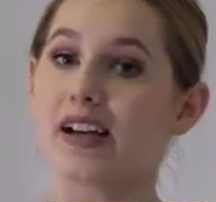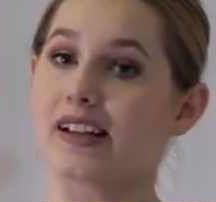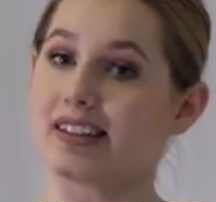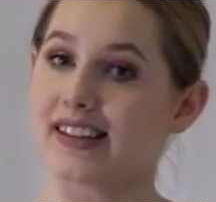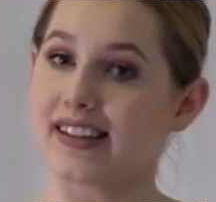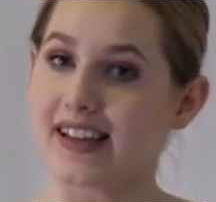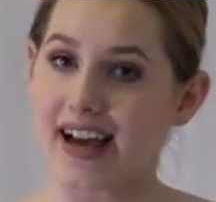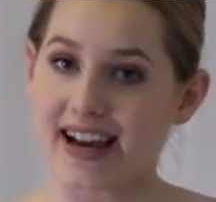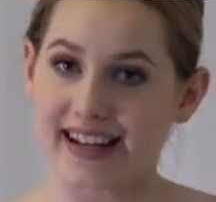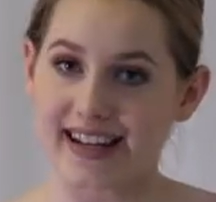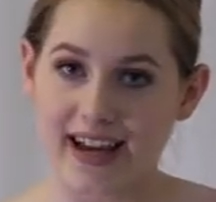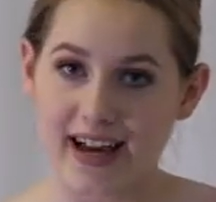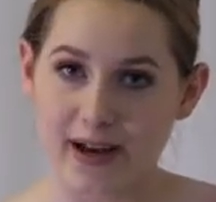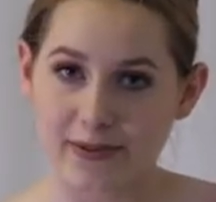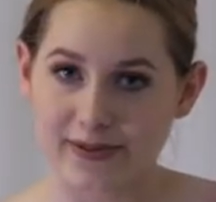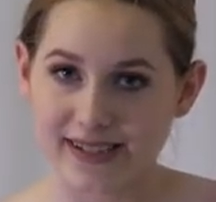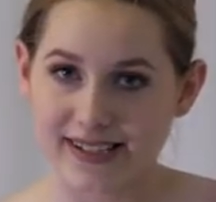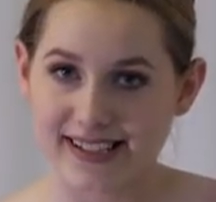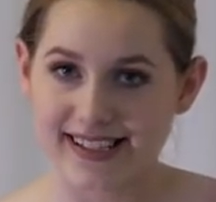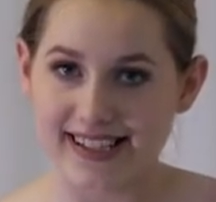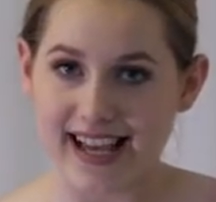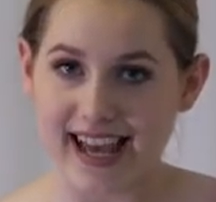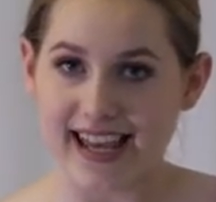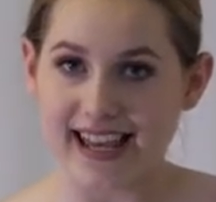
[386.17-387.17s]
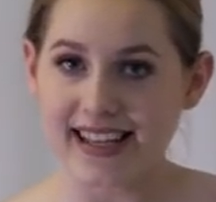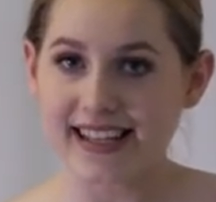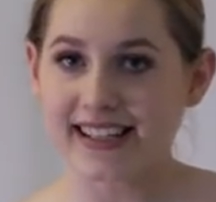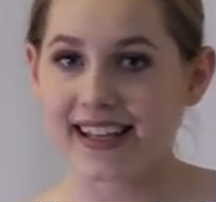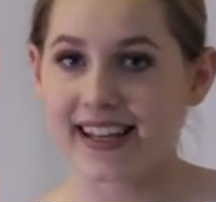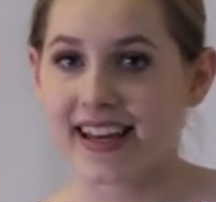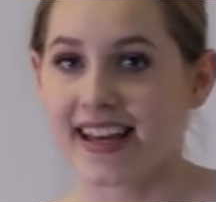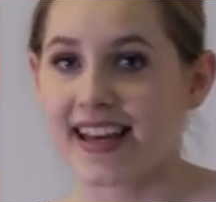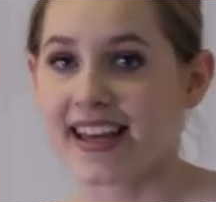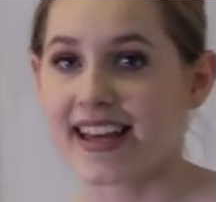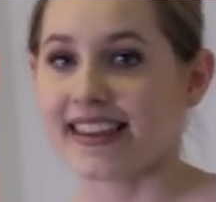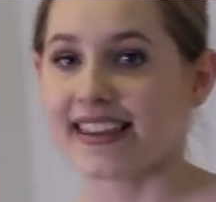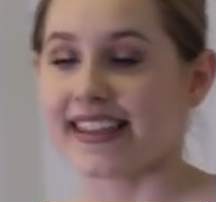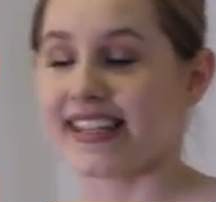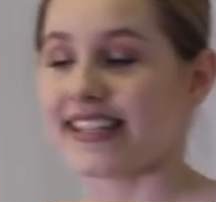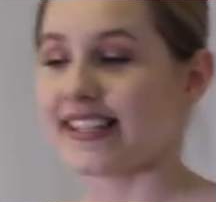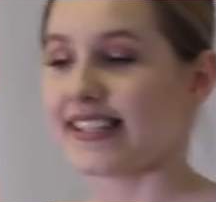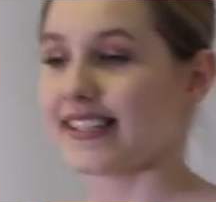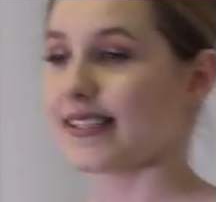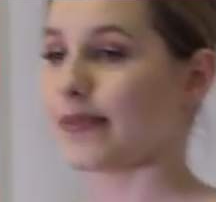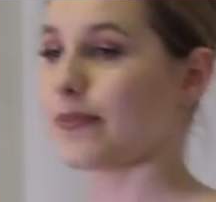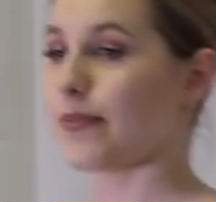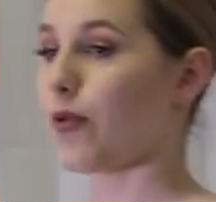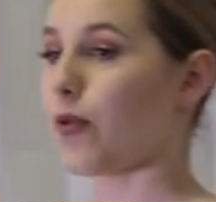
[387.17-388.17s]
like I was saying, the
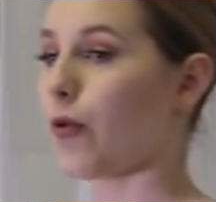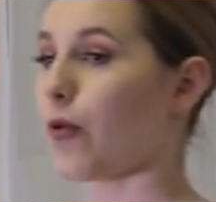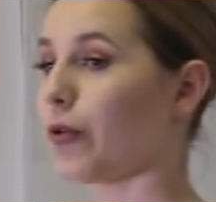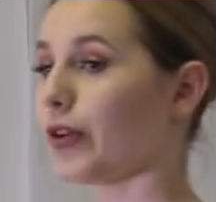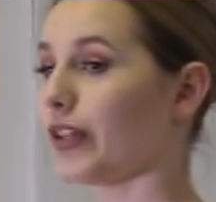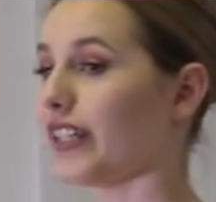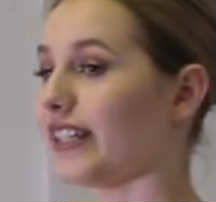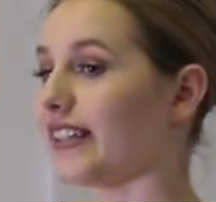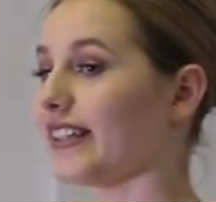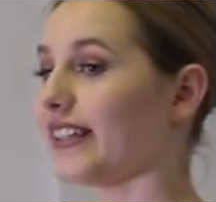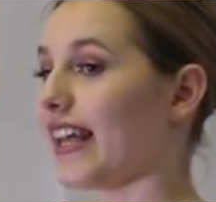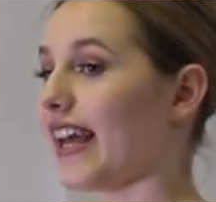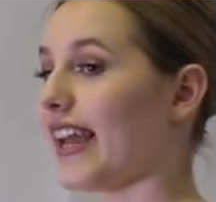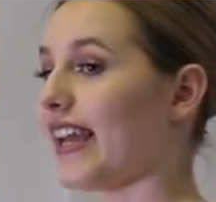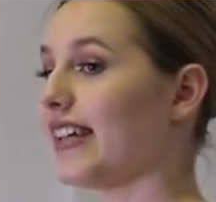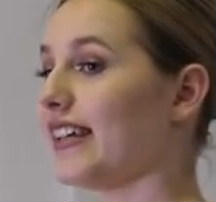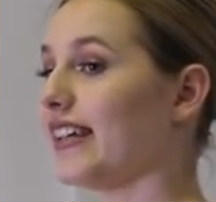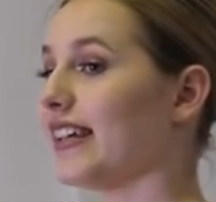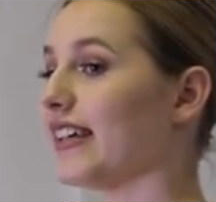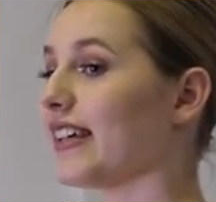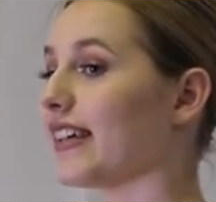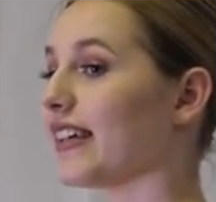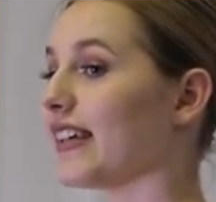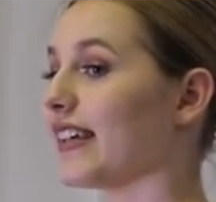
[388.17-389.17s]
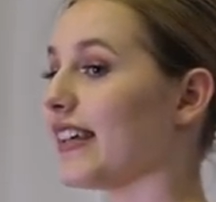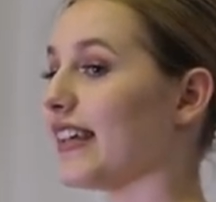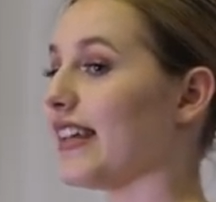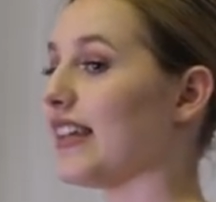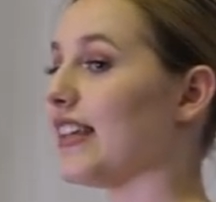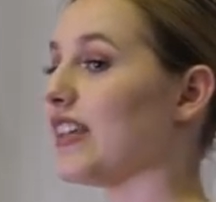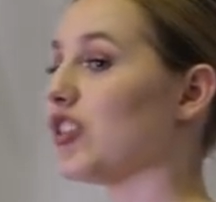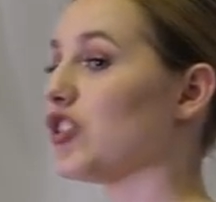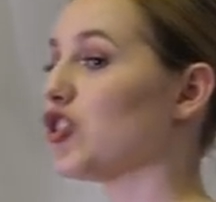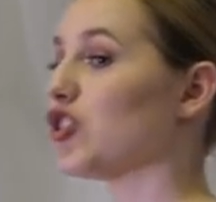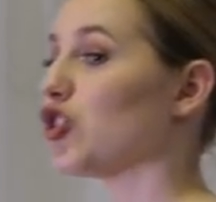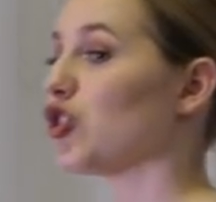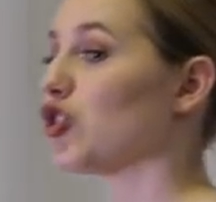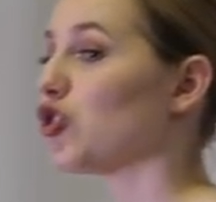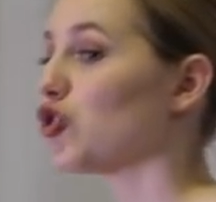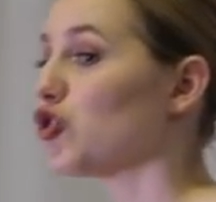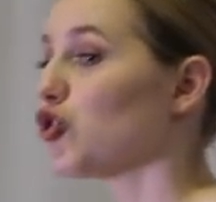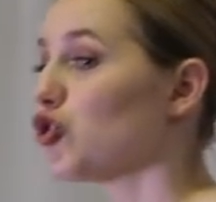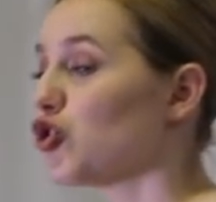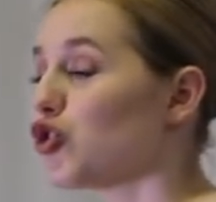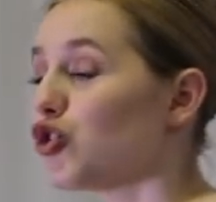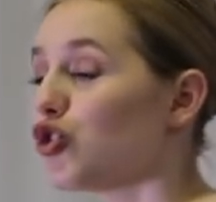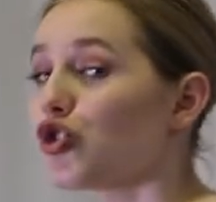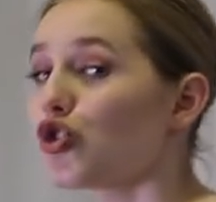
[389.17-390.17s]
supporting leg is
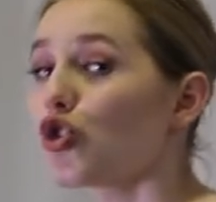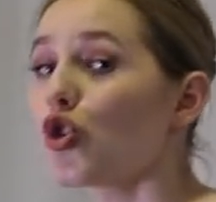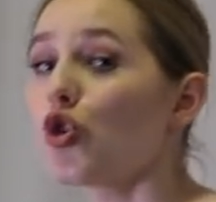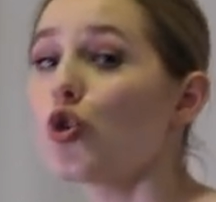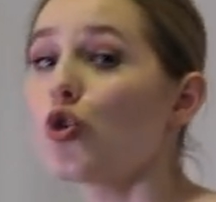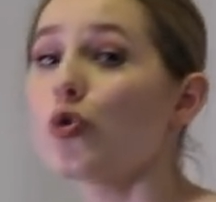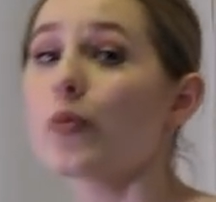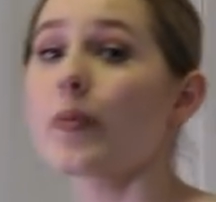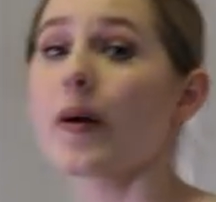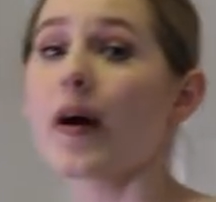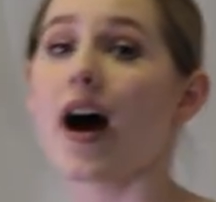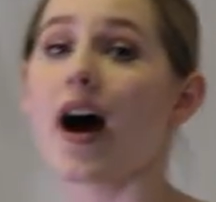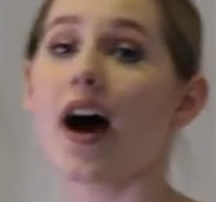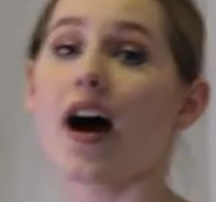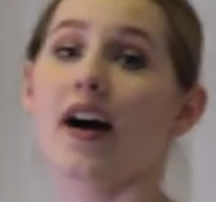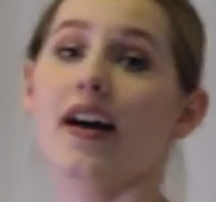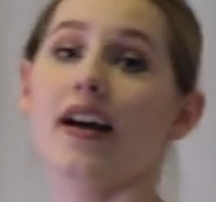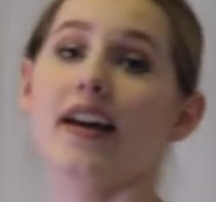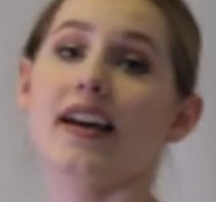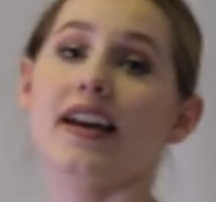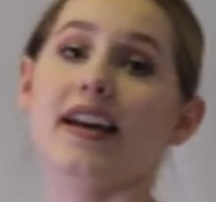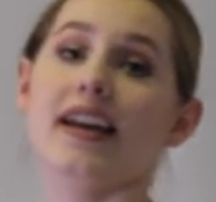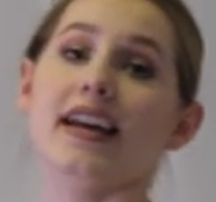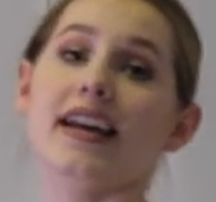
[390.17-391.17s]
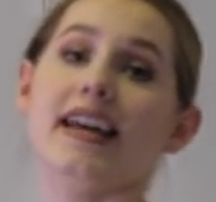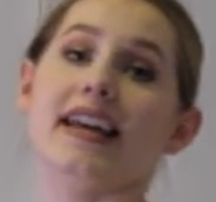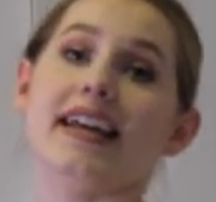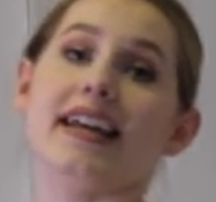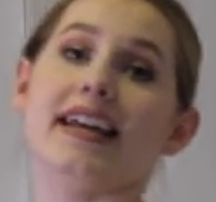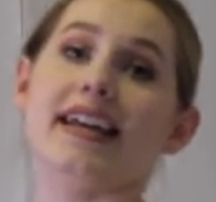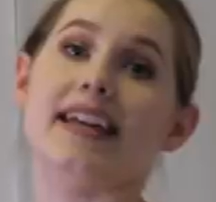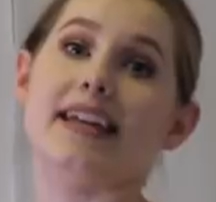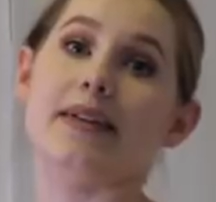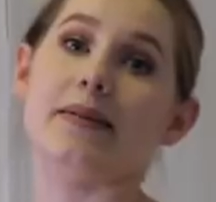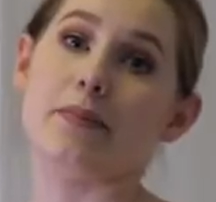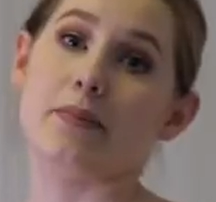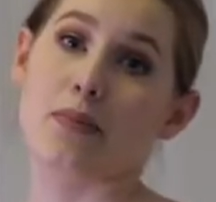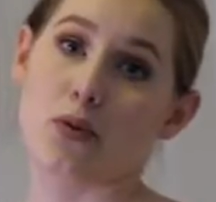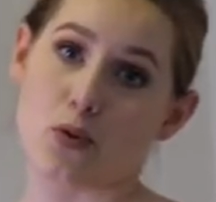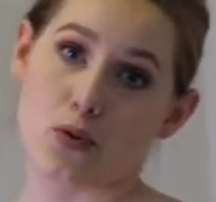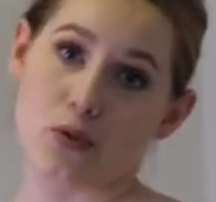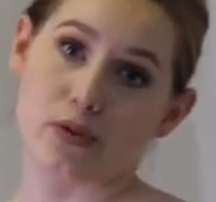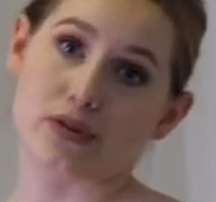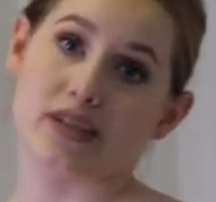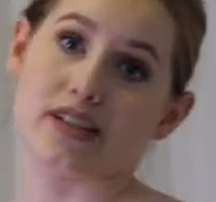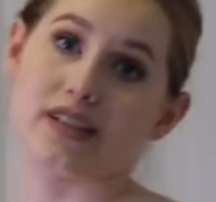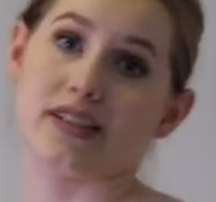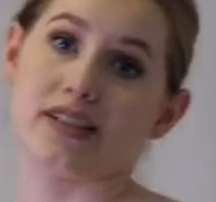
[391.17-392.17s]
super
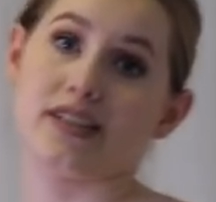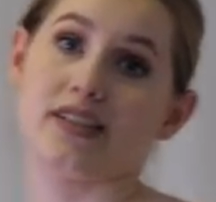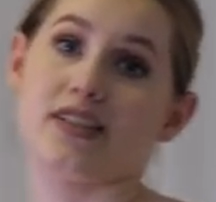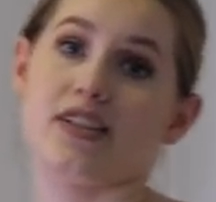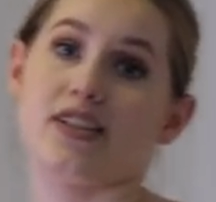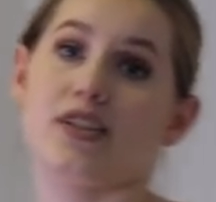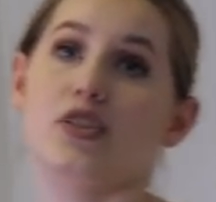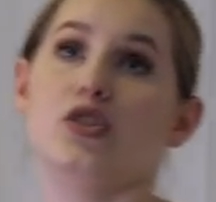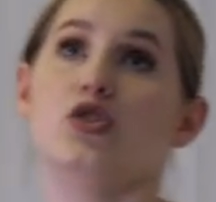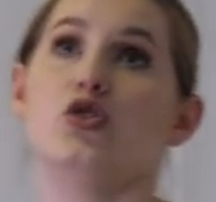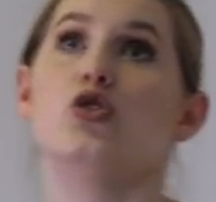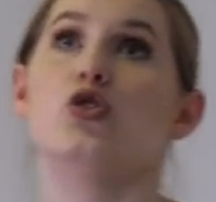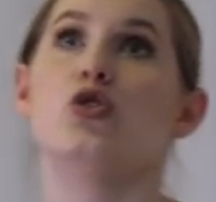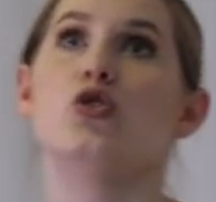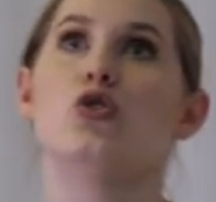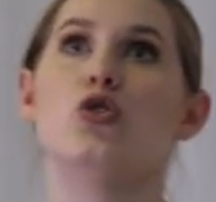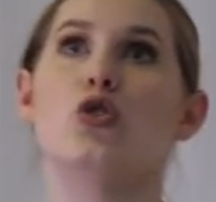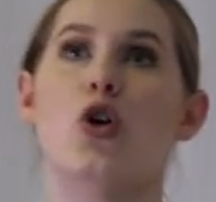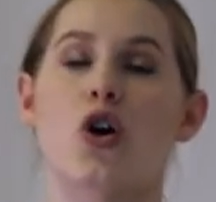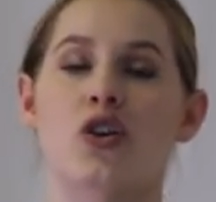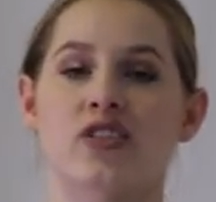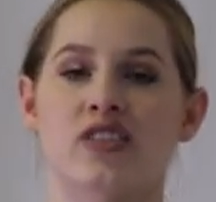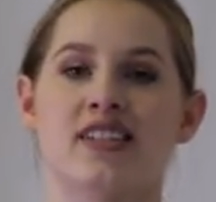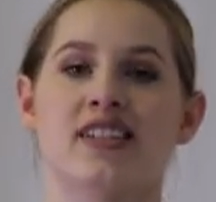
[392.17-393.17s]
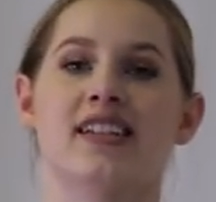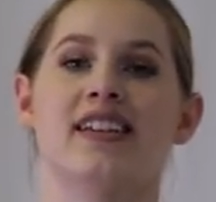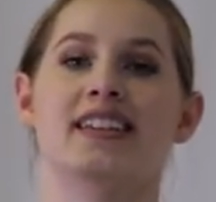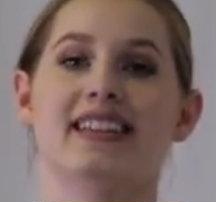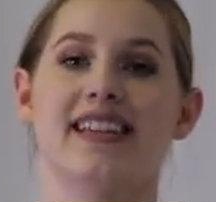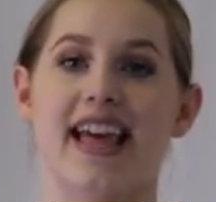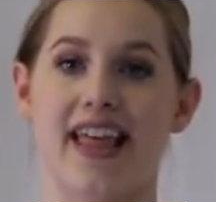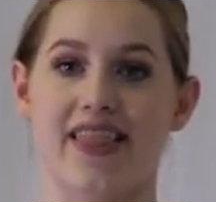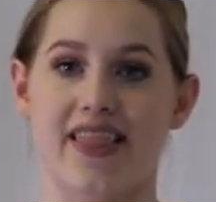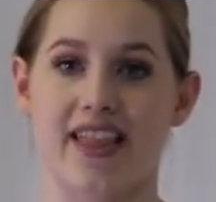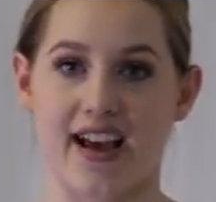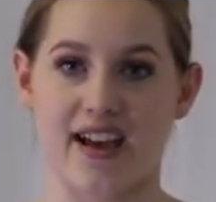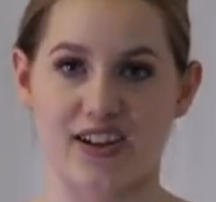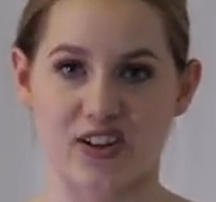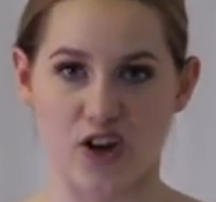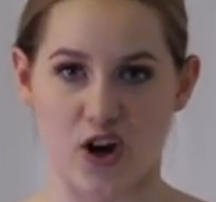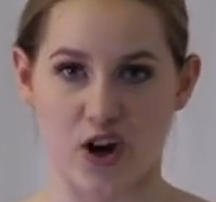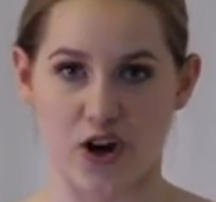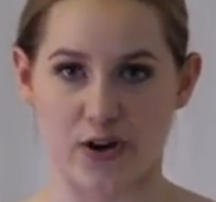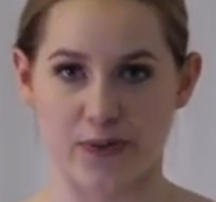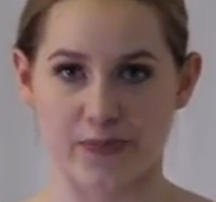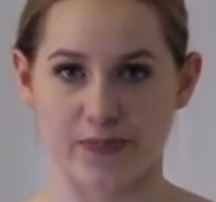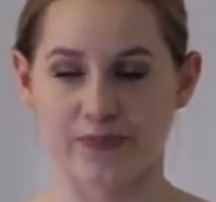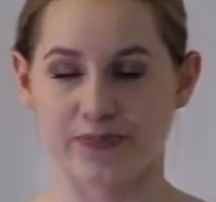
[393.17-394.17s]
important. Do not let that
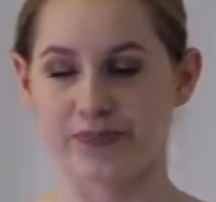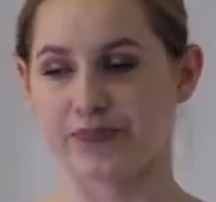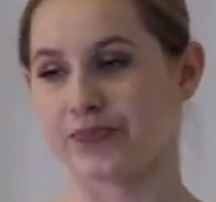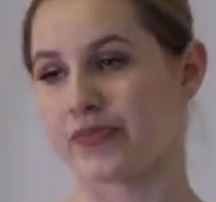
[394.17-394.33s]
go.